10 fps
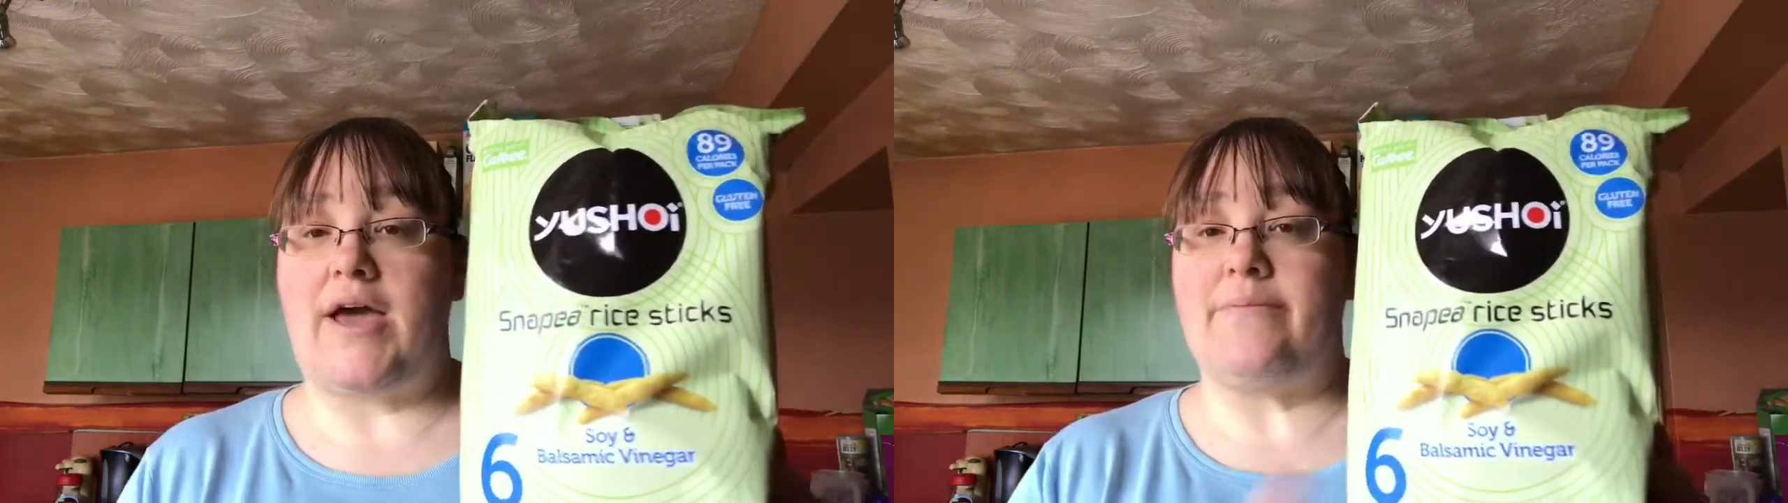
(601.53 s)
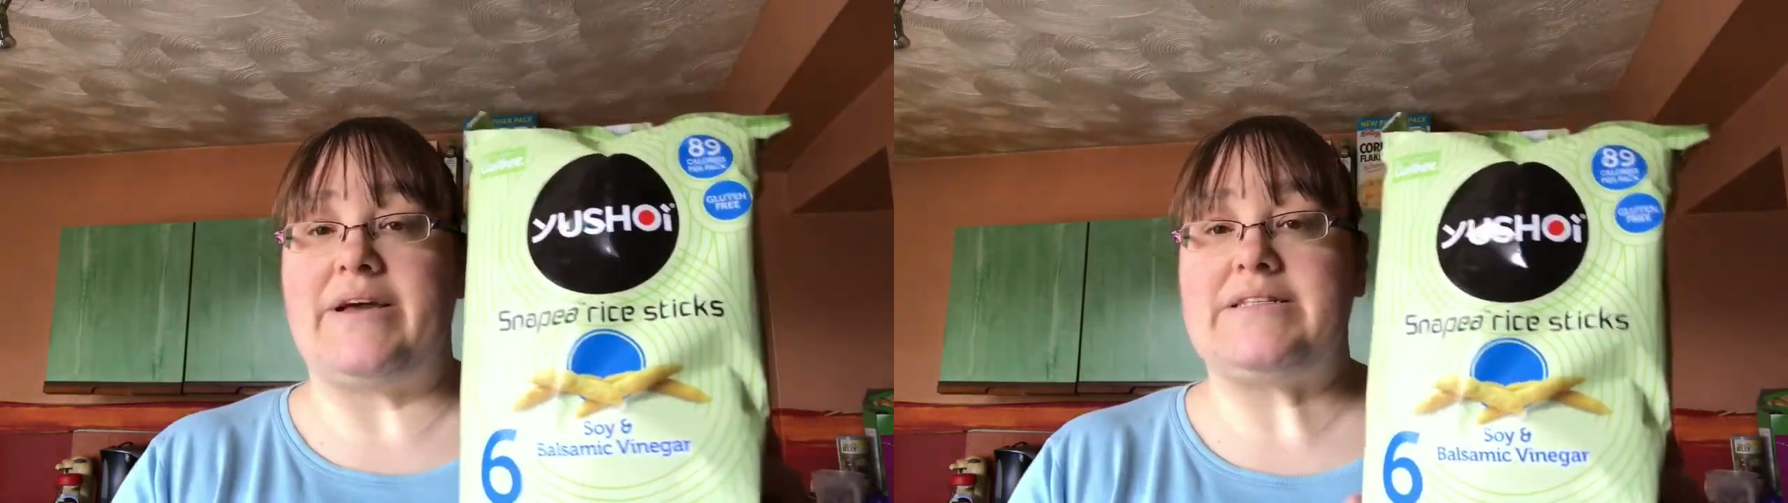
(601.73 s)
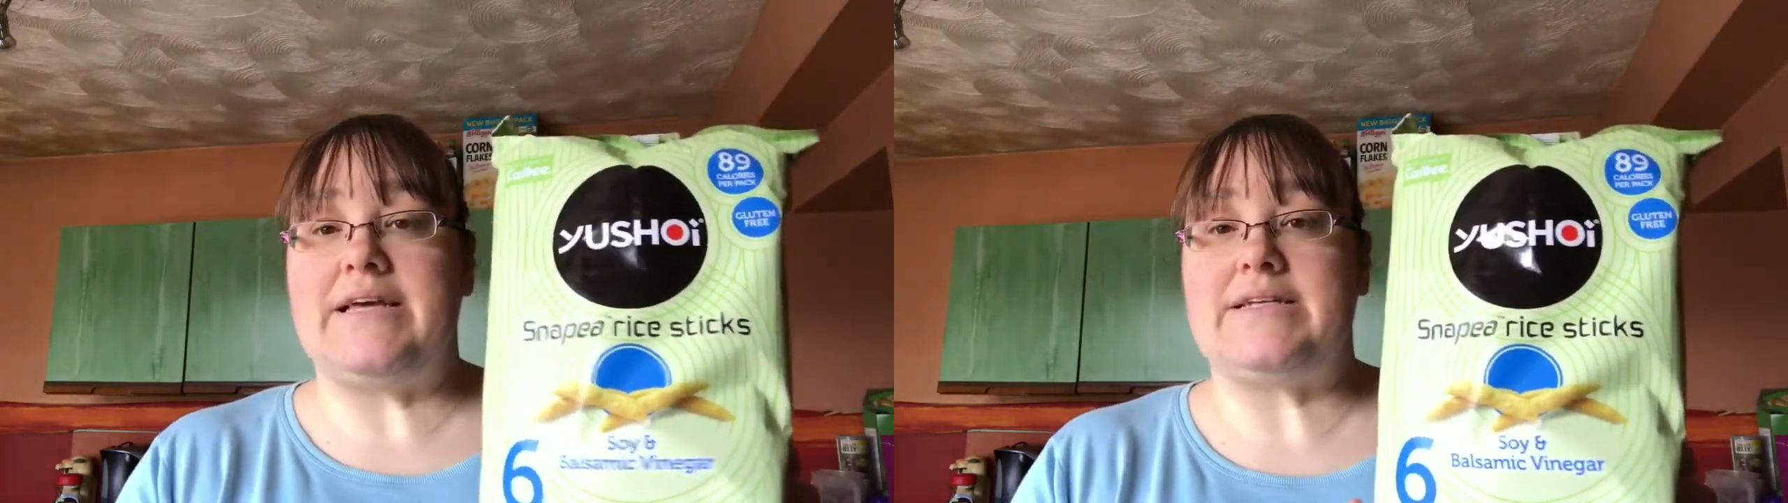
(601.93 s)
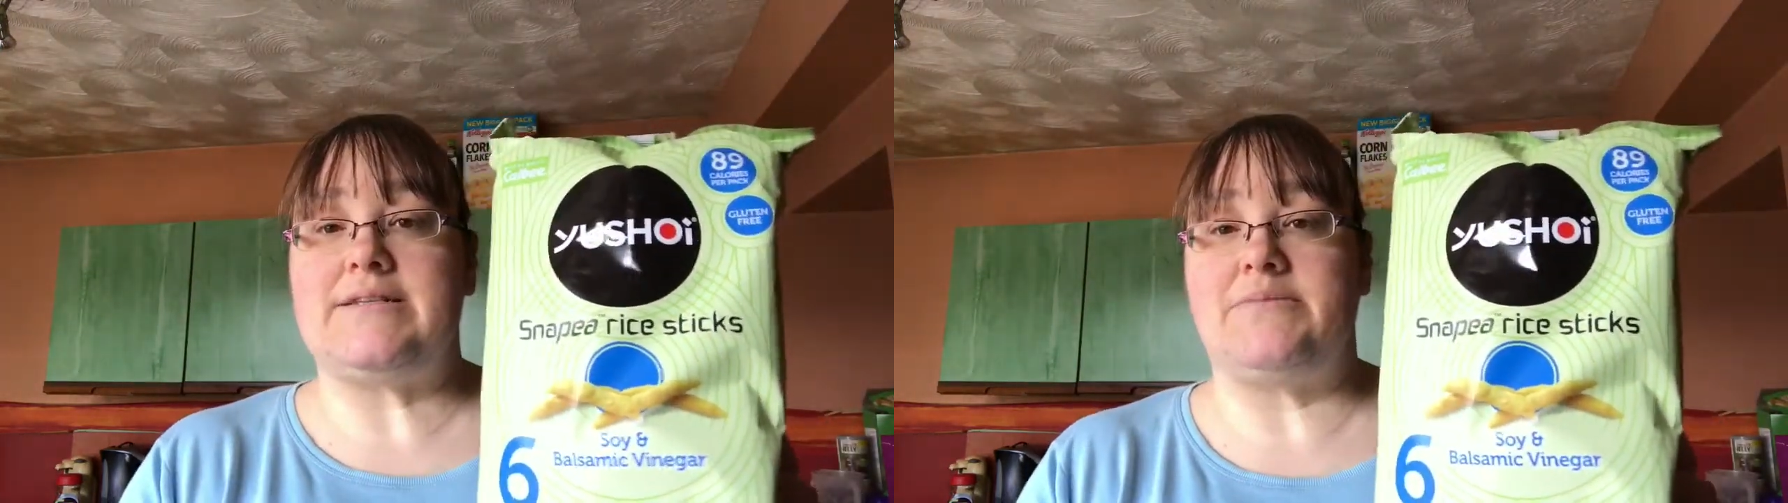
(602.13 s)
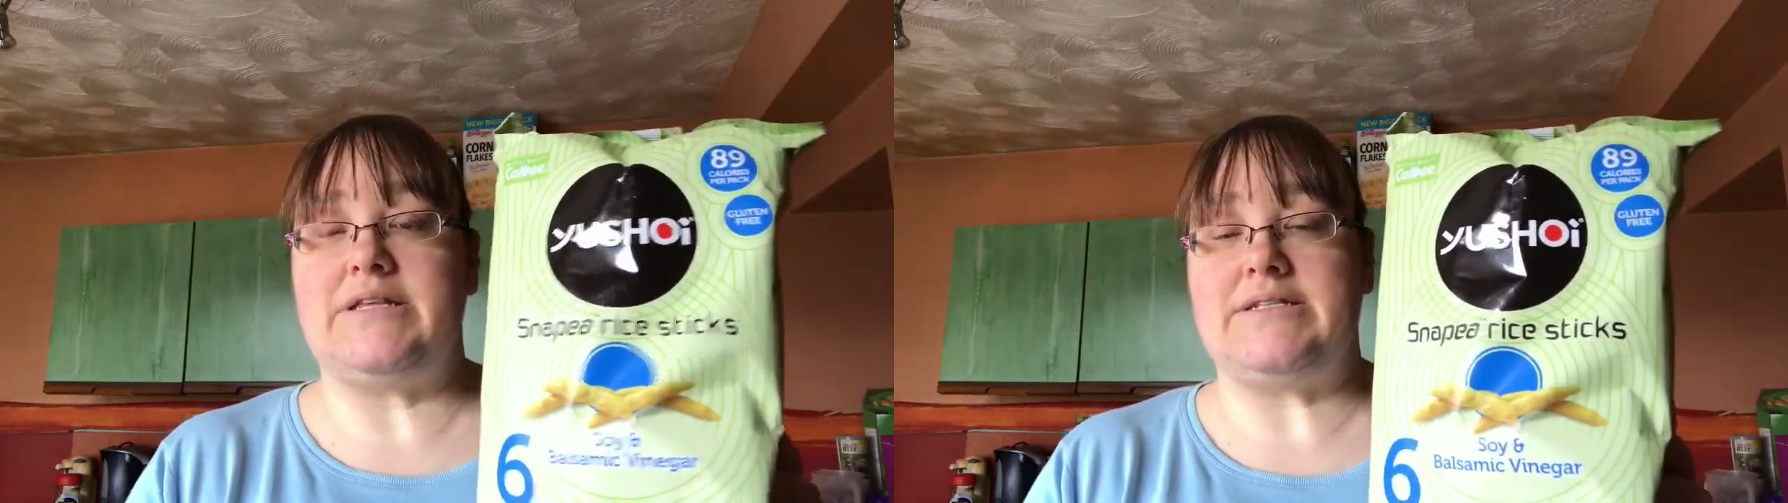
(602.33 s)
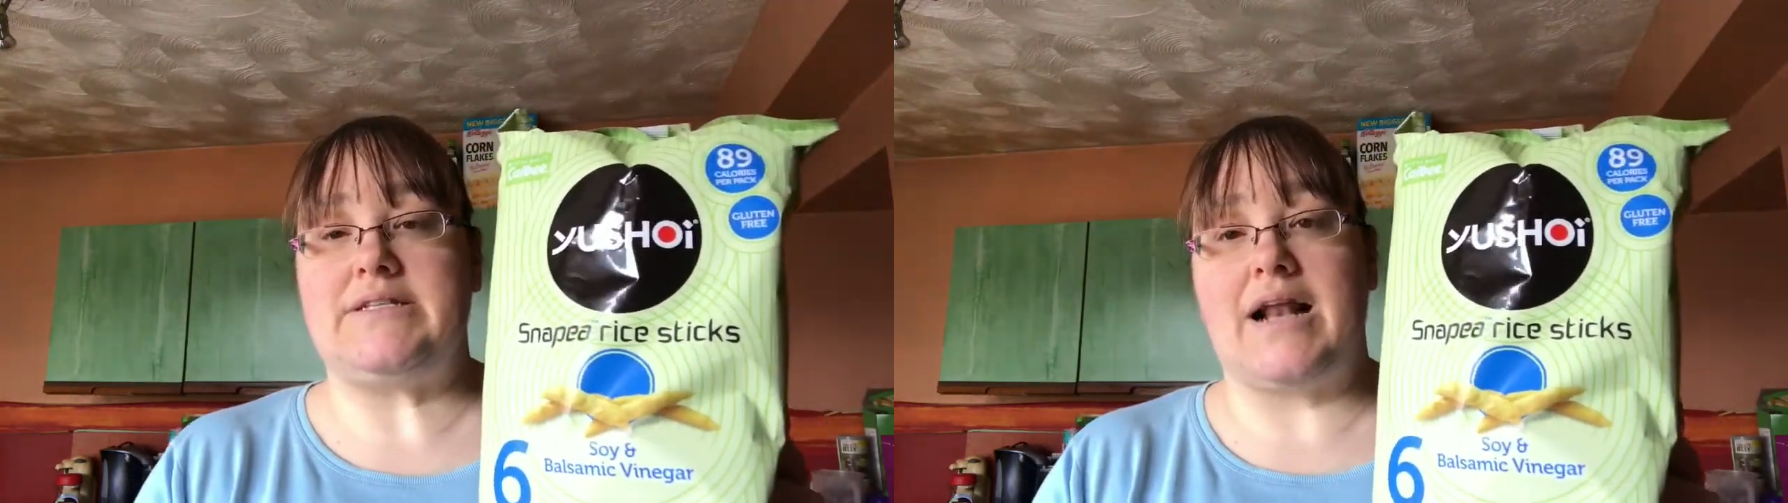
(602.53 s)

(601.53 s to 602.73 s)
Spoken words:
I might take some of these